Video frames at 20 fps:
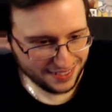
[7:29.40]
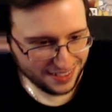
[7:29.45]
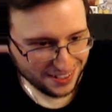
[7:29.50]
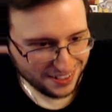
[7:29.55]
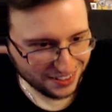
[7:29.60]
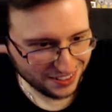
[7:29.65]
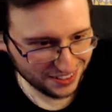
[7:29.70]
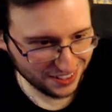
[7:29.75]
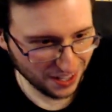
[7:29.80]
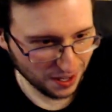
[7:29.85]

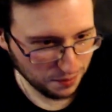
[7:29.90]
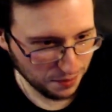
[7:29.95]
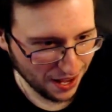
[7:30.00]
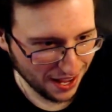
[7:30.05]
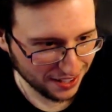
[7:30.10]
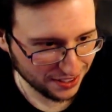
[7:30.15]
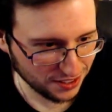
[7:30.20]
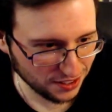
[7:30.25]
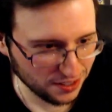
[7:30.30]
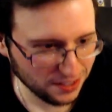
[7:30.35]
What's up,
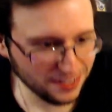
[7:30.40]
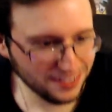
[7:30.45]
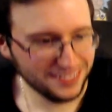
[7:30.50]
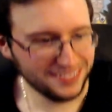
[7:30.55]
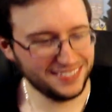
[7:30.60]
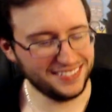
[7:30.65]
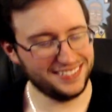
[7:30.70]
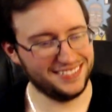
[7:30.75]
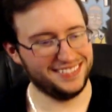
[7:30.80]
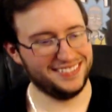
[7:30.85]
asshole?
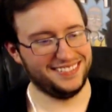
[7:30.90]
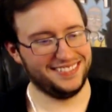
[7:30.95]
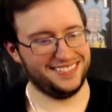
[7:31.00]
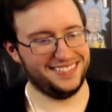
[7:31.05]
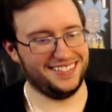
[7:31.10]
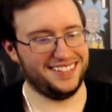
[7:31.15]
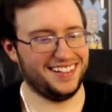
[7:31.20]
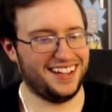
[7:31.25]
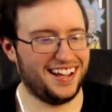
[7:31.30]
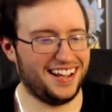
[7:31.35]

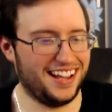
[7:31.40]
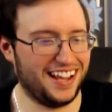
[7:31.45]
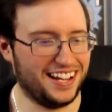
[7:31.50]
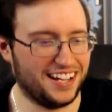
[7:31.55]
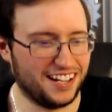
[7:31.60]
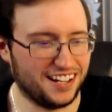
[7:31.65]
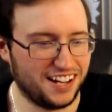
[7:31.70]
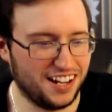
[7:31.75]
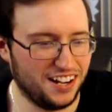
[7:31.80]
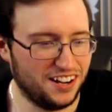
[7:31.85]
Hey, like a
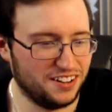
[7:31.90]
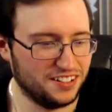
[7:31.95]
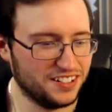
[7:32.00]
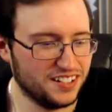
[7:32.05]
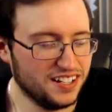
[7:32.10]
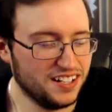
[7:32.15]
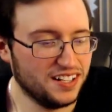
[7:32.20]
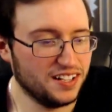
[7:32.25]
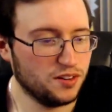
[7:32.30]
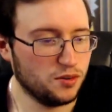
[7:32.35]
cone.
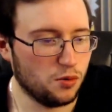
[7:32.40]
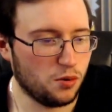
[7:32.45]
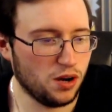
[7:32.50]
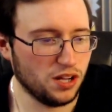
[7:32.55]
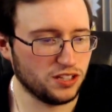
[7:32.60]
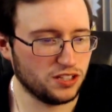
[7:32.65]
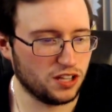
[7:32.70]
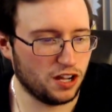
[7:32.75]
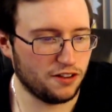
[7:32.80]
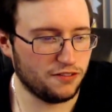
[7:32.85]

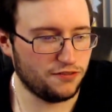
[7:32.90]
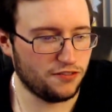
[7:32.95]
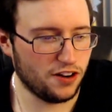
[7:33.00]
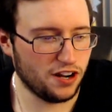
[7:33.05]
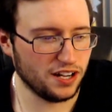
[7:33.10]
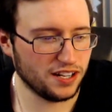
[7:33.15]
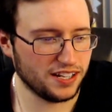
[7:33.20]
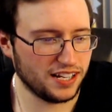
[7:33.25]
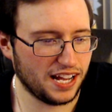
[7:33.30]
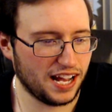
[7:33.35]
What the
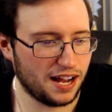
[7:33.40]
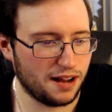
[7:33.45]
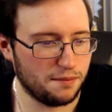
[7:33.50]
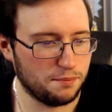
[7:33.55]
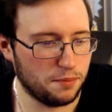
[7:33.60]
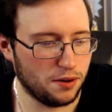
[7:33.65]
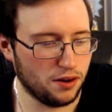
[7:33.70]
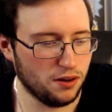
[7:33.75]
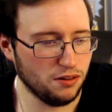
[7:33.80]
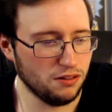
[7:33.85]
fuck? You got a
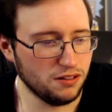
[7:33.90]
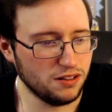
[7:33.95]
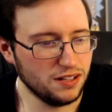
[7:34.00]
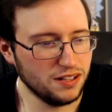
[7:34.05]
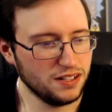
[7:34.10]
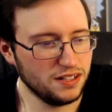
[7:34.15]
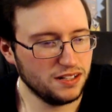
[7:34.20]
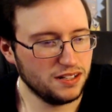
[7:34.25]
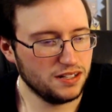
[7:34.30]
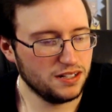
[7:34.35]
bowl?
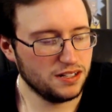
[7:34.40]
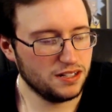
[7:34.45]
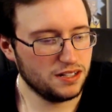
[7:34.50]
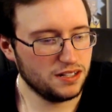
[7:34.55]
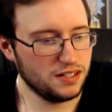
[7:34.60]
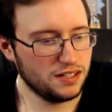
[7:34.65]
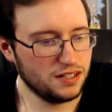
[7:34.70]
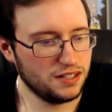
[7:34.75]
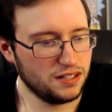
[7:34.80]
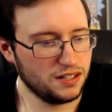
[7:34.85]

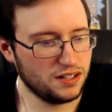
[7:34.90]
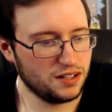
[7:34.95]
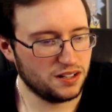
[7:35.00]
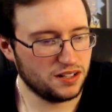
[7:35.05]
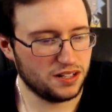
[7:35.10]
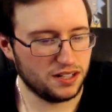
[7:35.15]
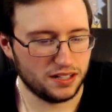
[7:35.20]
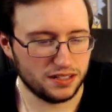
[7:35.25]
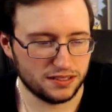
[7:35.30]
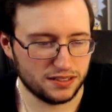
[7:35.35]

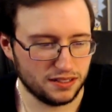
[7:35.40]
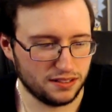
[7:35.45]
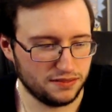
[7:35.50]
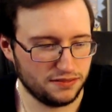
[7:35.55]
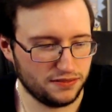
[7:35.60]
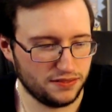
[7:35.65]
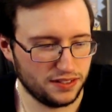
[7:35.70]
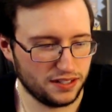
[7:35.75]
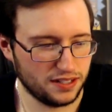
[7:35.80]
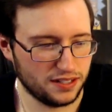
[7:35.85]
What the
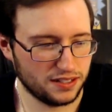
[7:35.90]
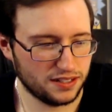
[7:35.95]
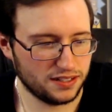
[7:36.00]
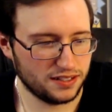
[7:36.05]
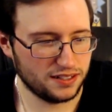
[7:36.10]
fuck?